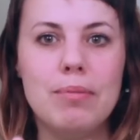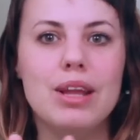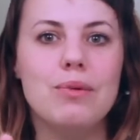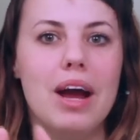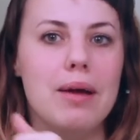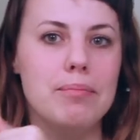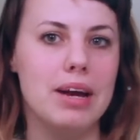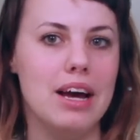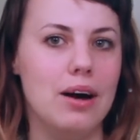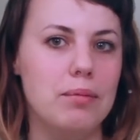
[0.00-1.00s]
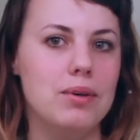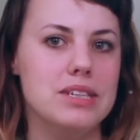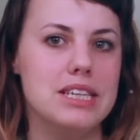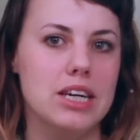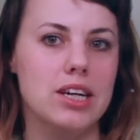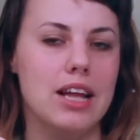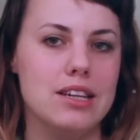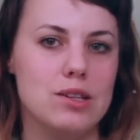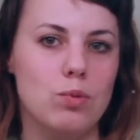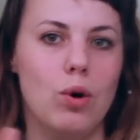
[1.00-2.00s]
By the way, my elbow is here.
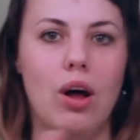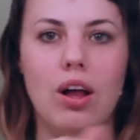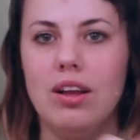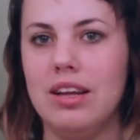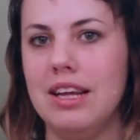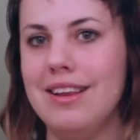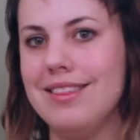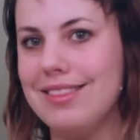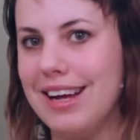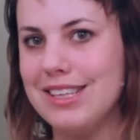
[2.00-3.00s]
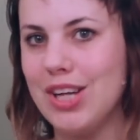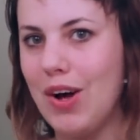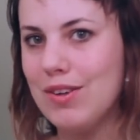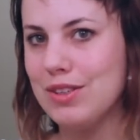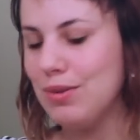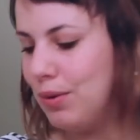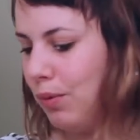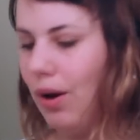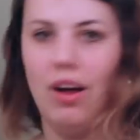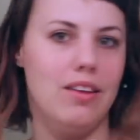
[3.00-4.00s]
That's a wall. That's also a
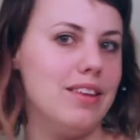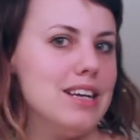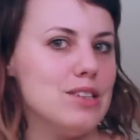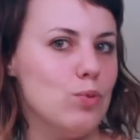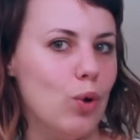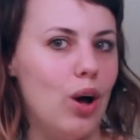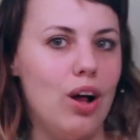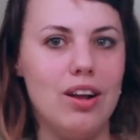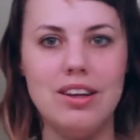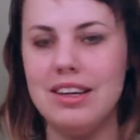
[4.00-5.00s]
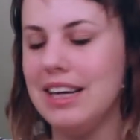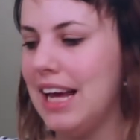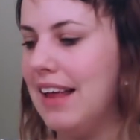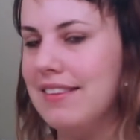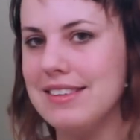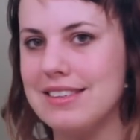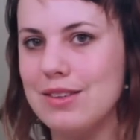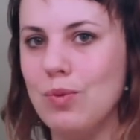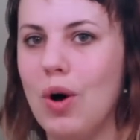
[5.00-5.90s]
wall. That's a wall, and this is a